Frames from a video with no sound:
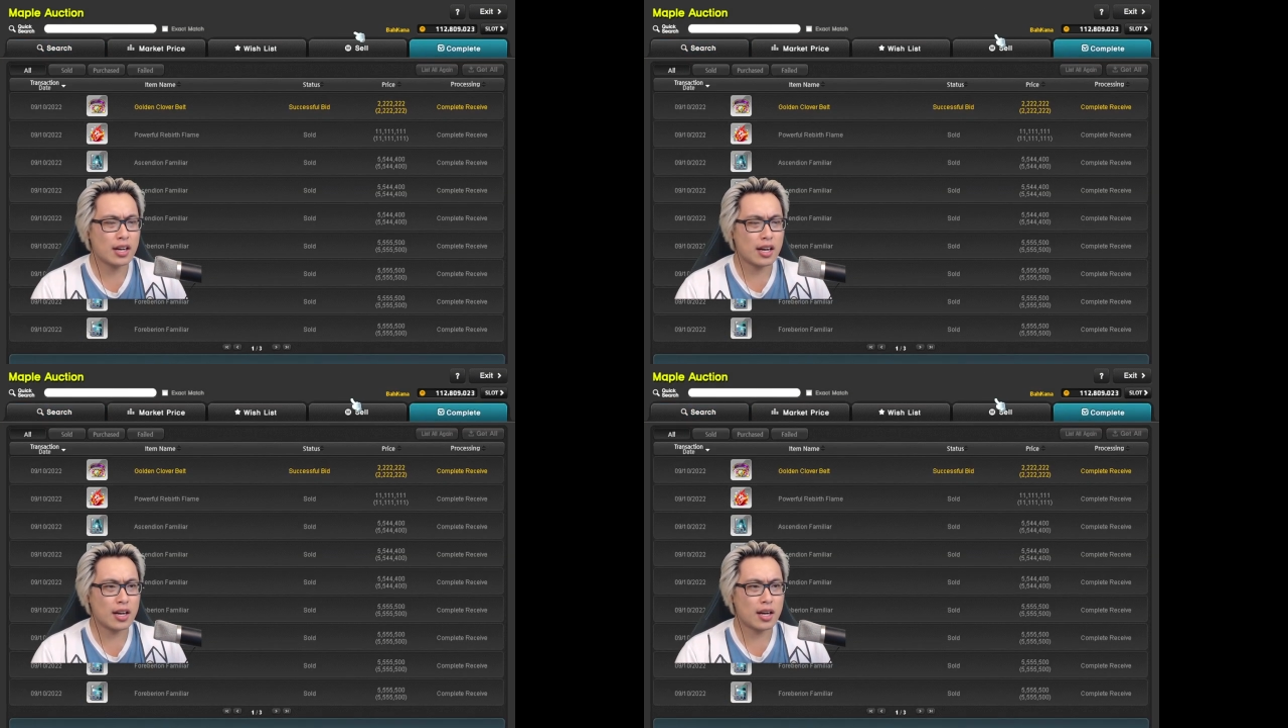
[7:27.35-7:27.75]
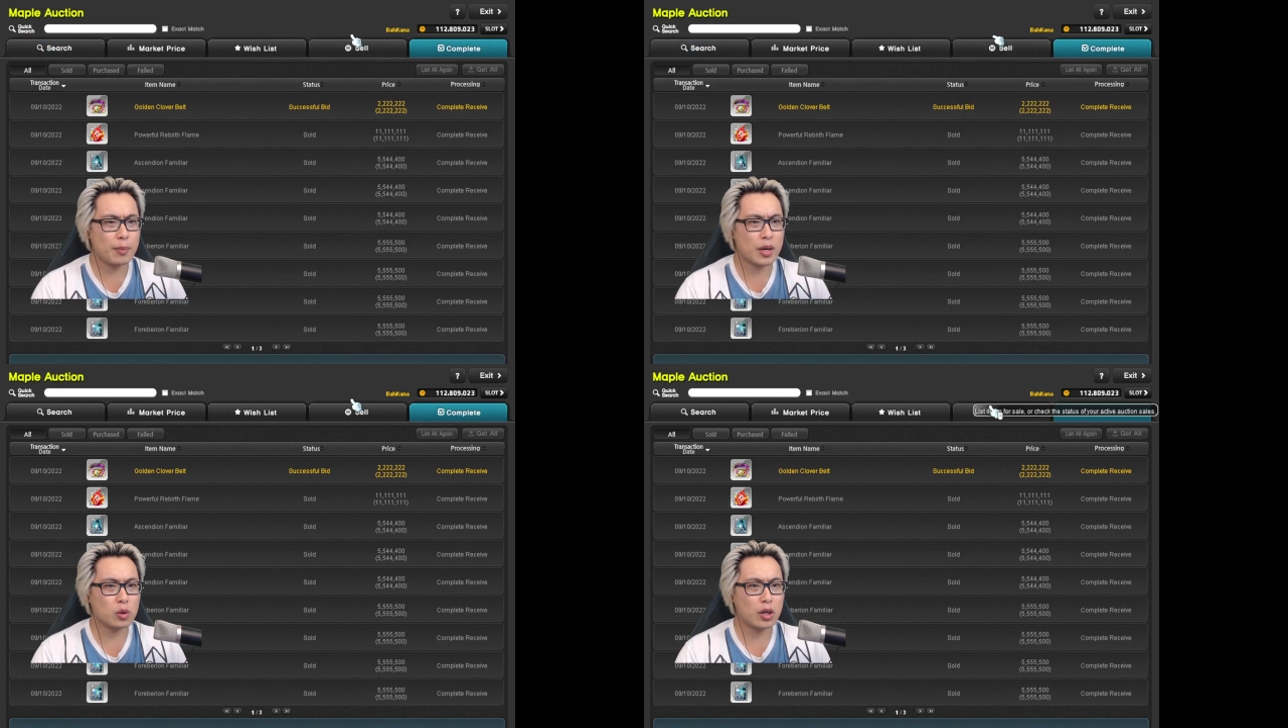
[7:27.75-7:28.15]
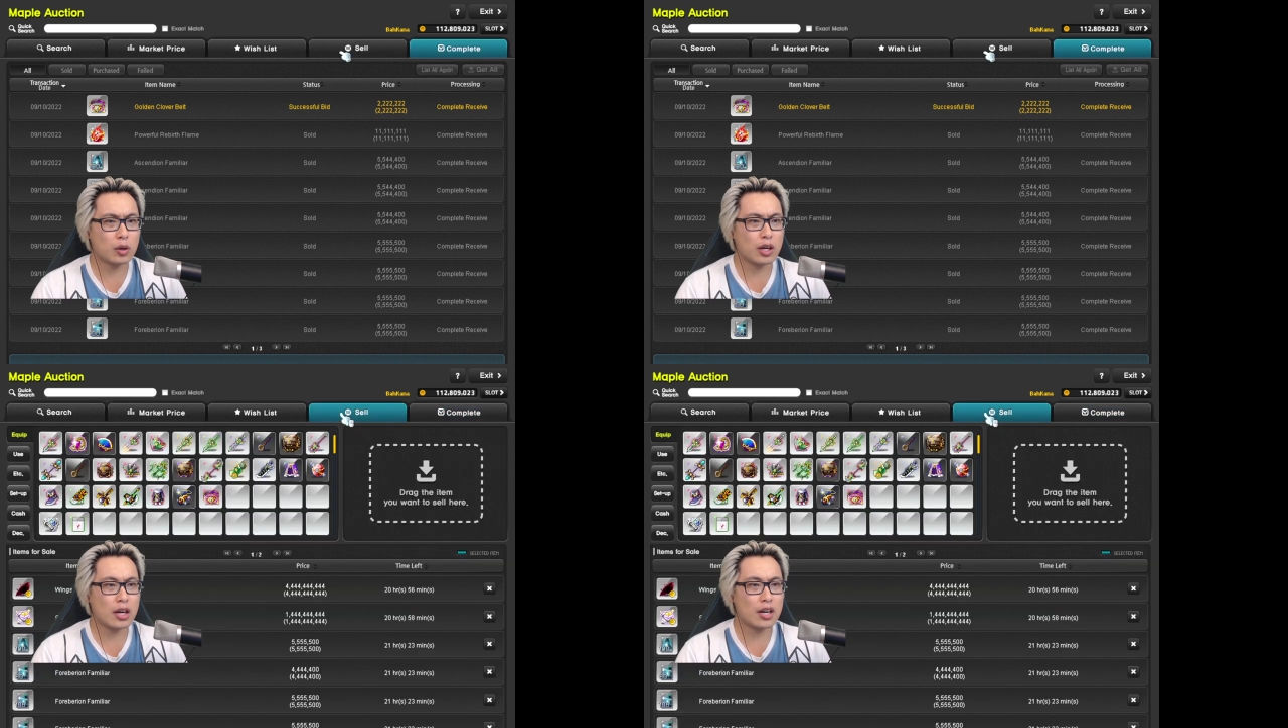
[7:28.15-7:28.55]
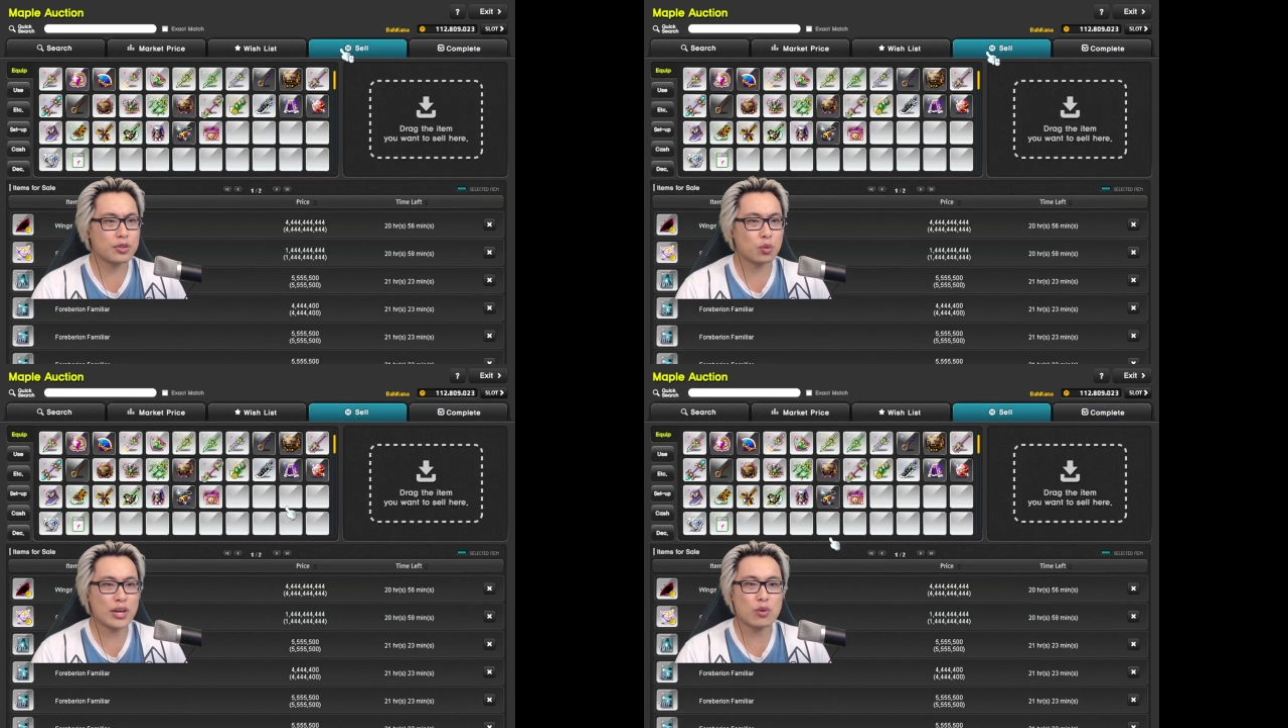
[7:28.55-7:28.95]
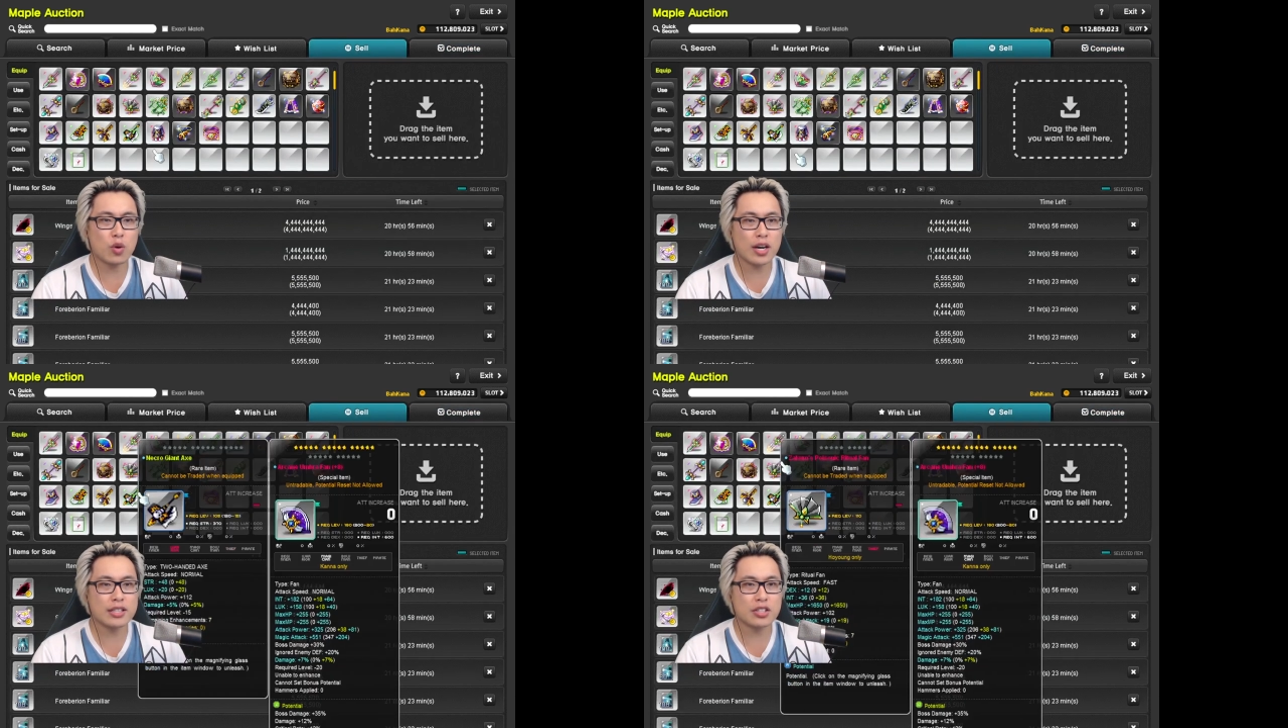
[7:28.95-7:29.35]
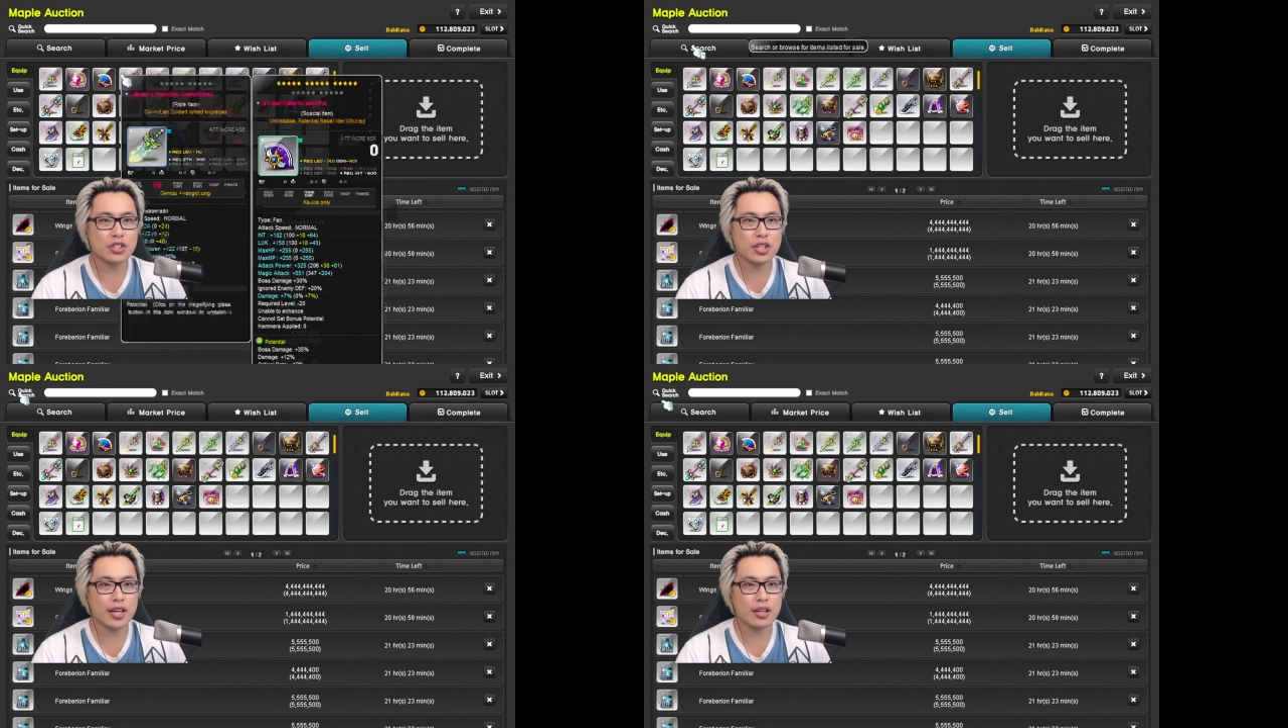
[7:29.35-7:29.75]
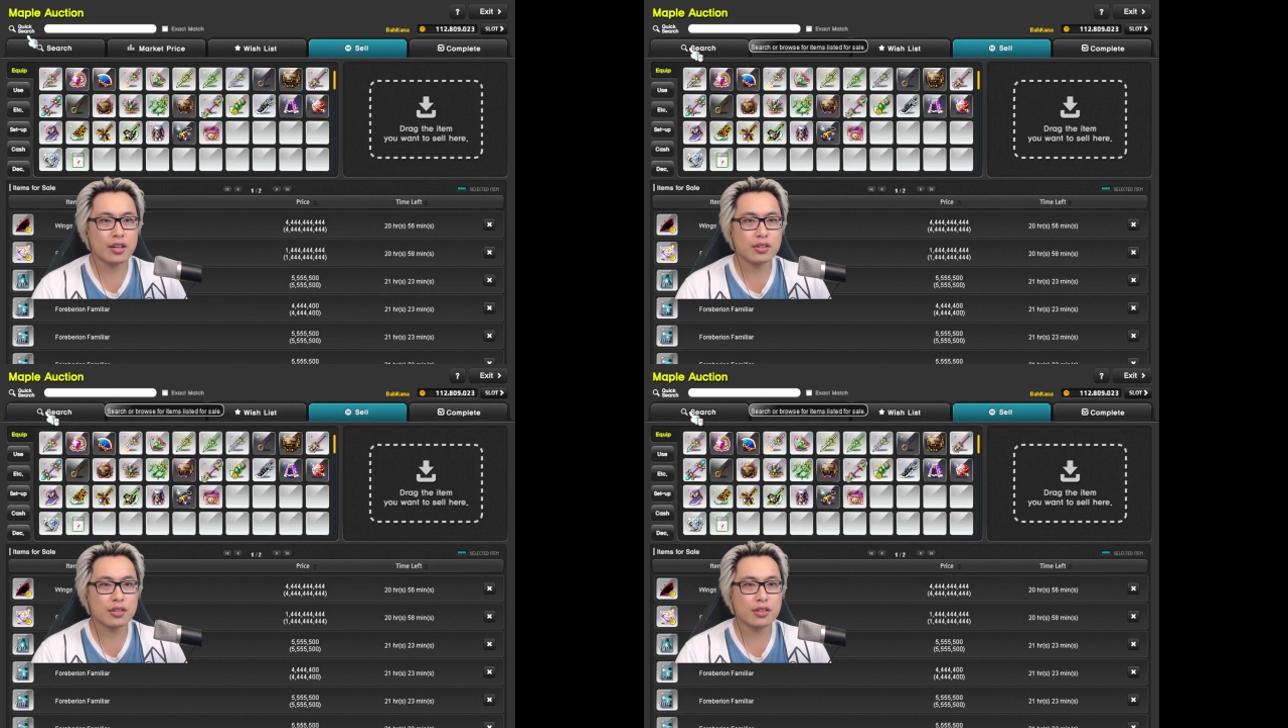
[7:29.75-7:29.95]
Um, I'll, I'll I'll have to rewind and check.